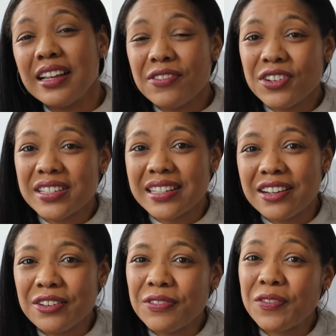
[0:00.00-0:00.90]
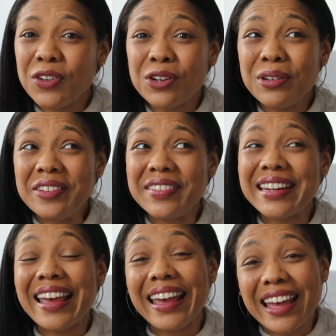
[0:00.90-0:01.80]
love yourself if you don't even
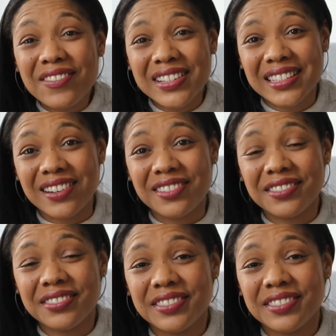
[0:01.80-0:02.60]
have a self?